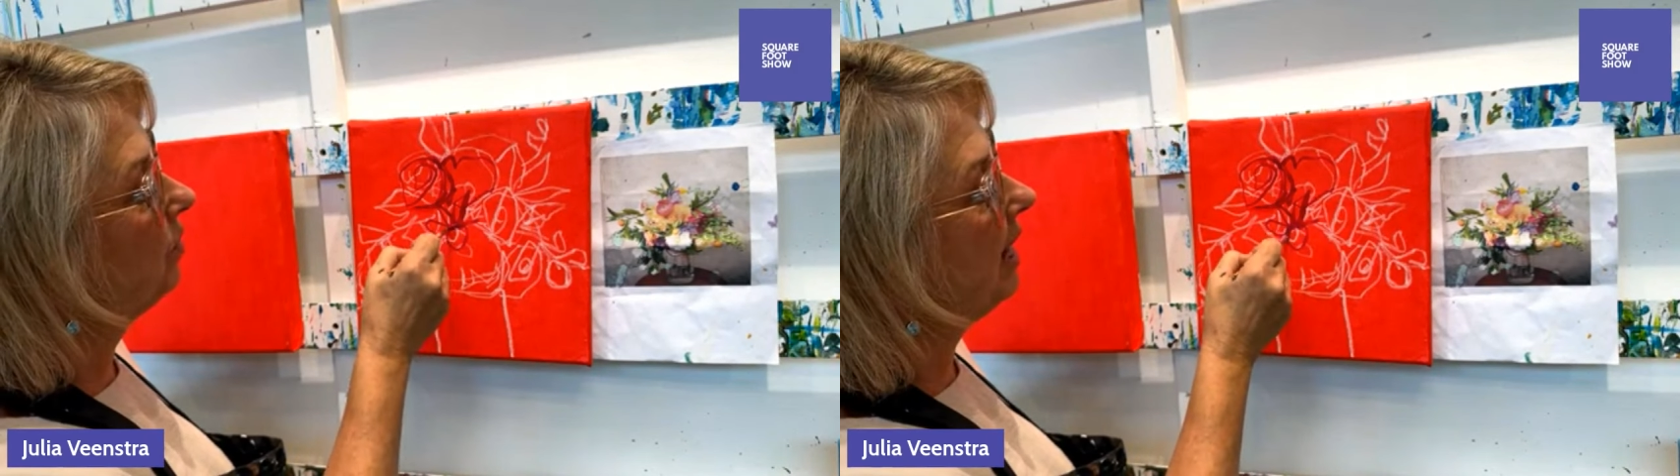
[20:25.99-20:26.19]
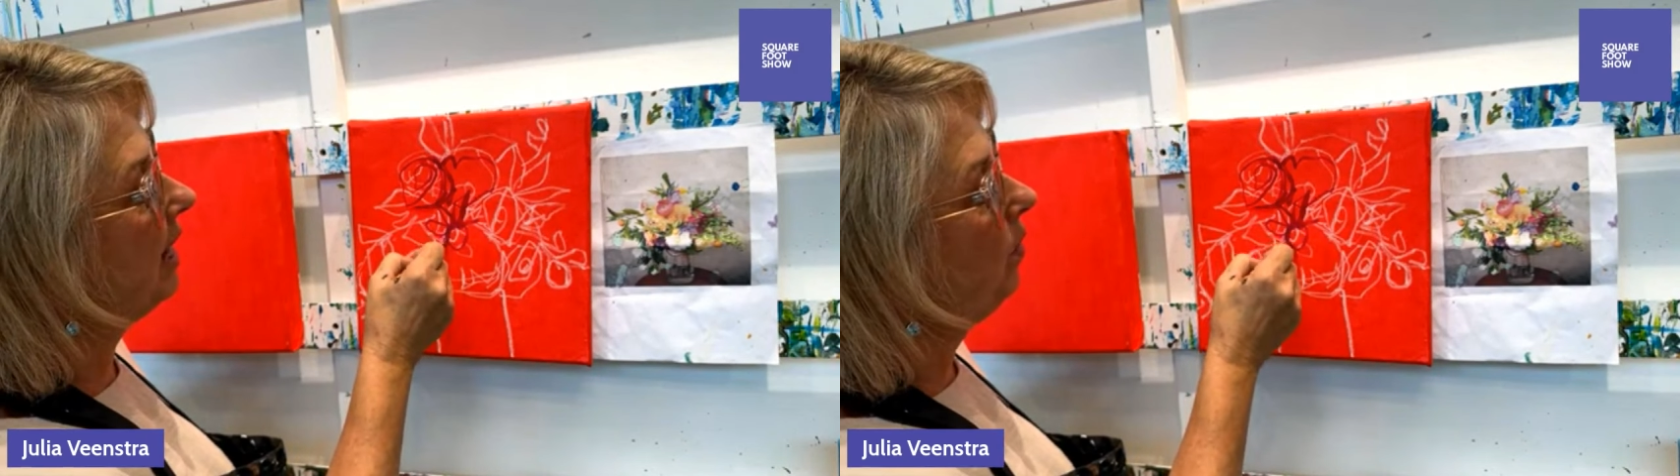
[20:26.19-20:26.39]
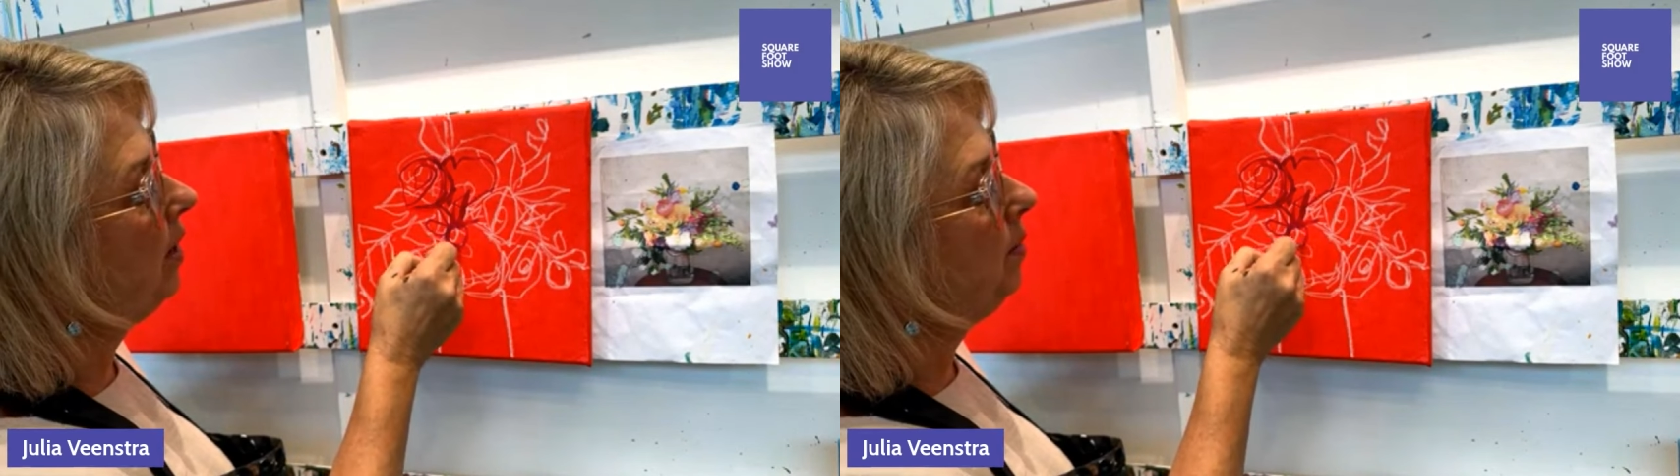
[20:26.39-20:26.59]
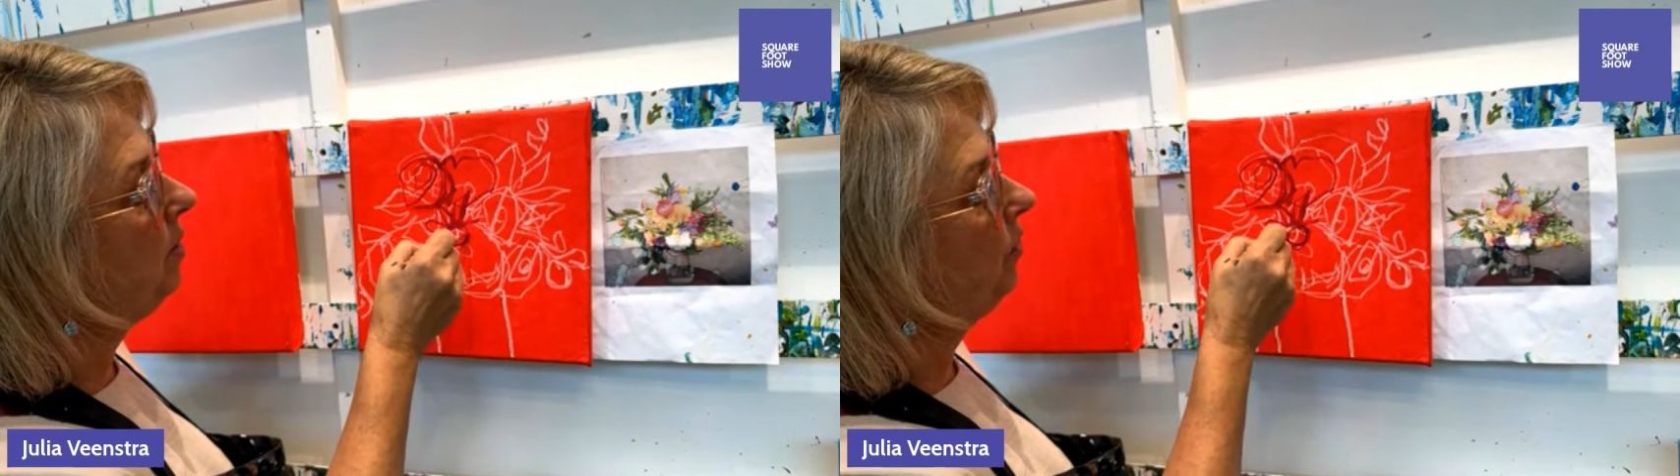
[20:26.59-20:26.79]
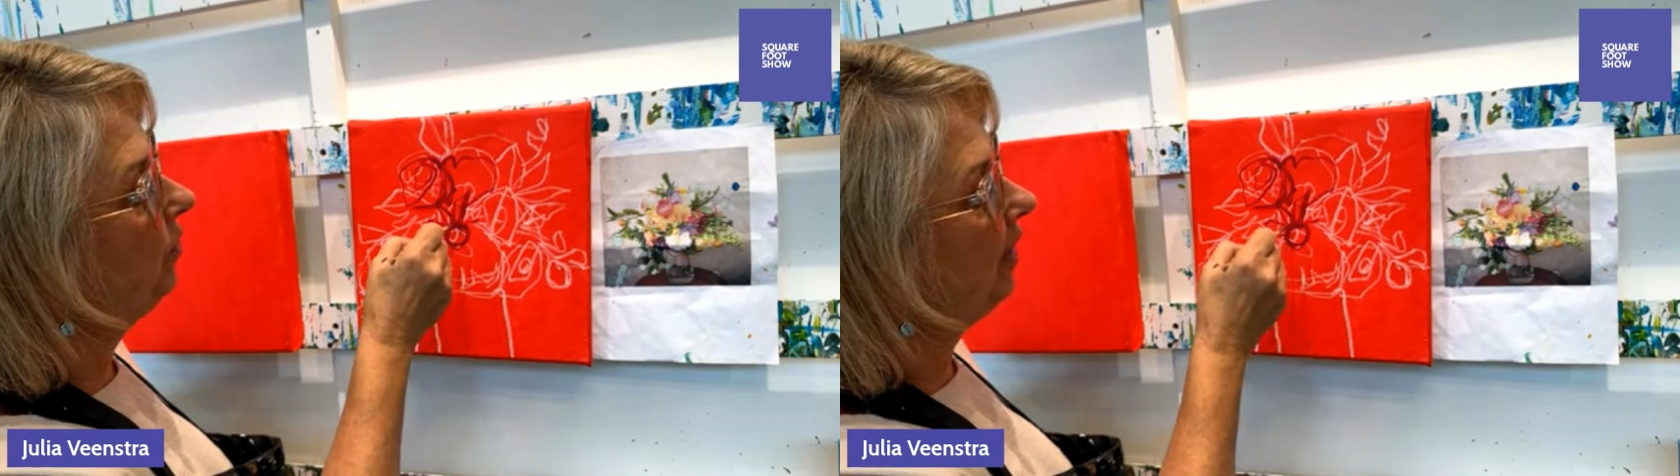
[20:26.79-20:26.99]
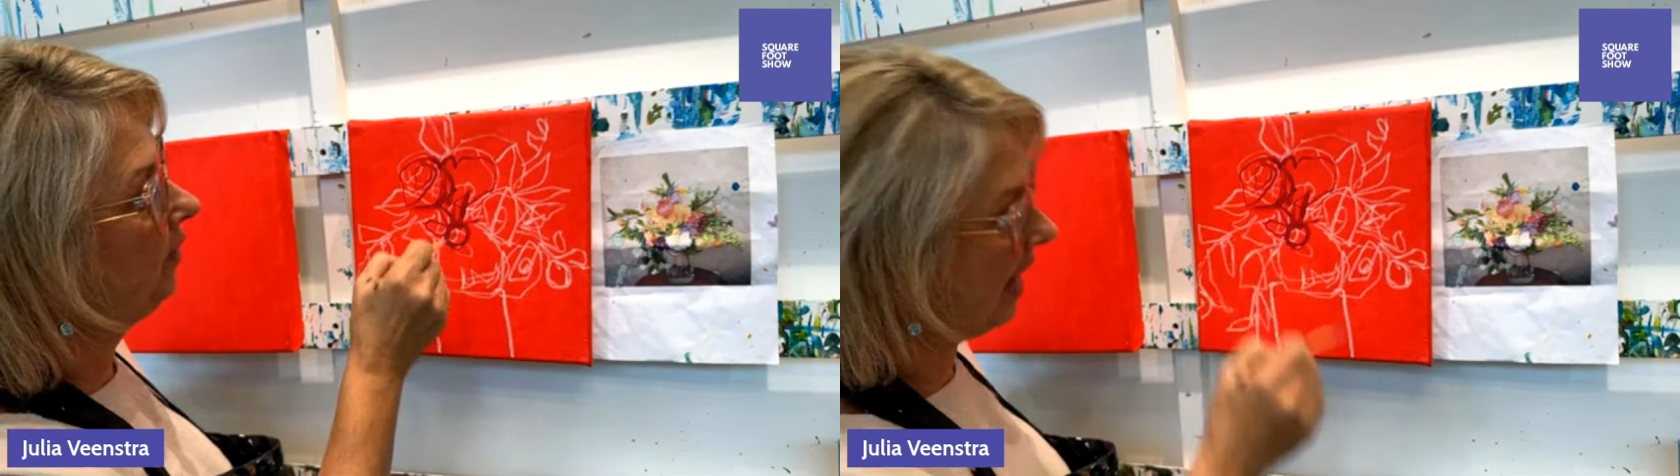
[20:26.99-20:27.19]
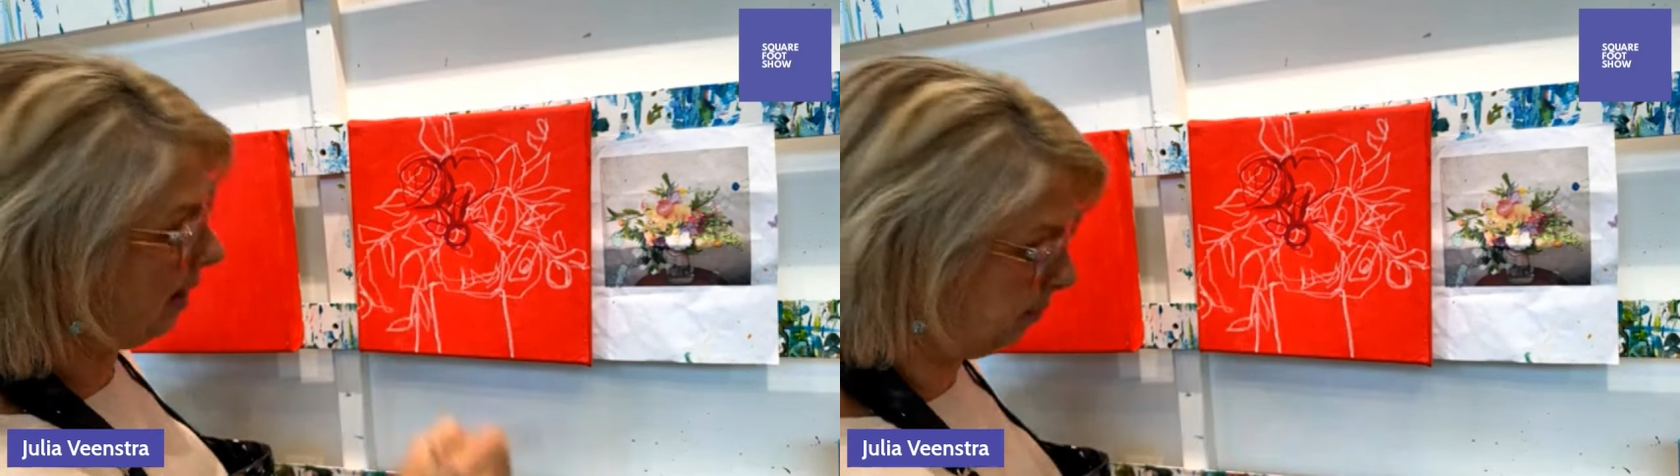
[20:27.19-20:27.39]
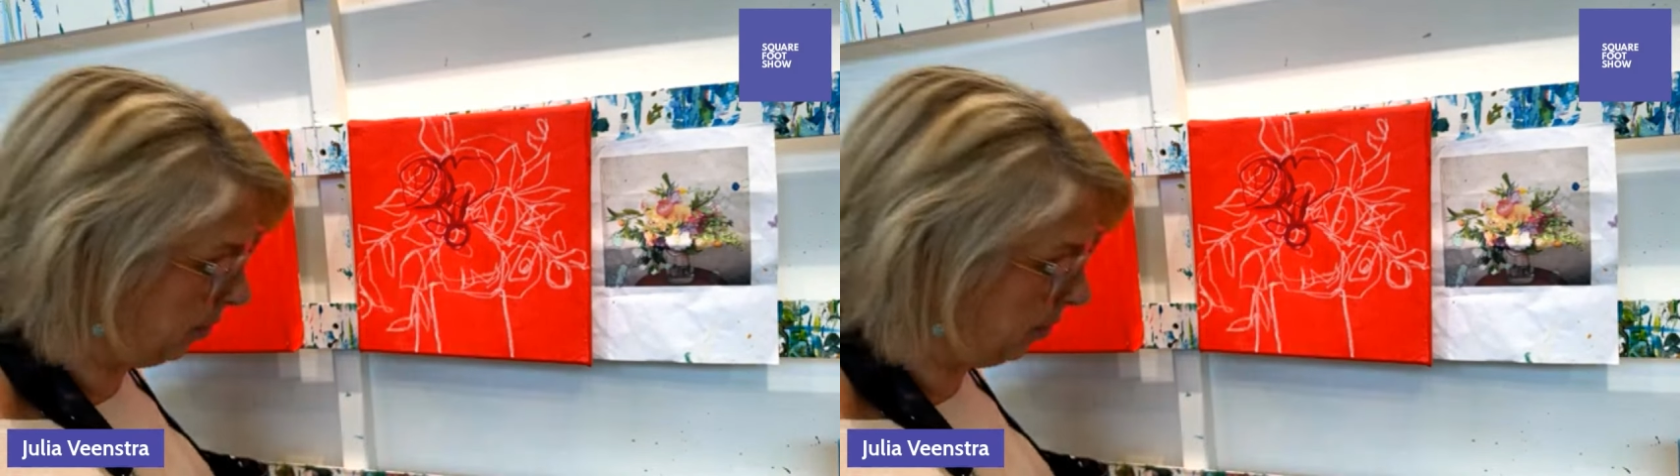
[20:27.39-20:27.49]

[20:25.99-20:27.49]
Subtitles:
now I'm using that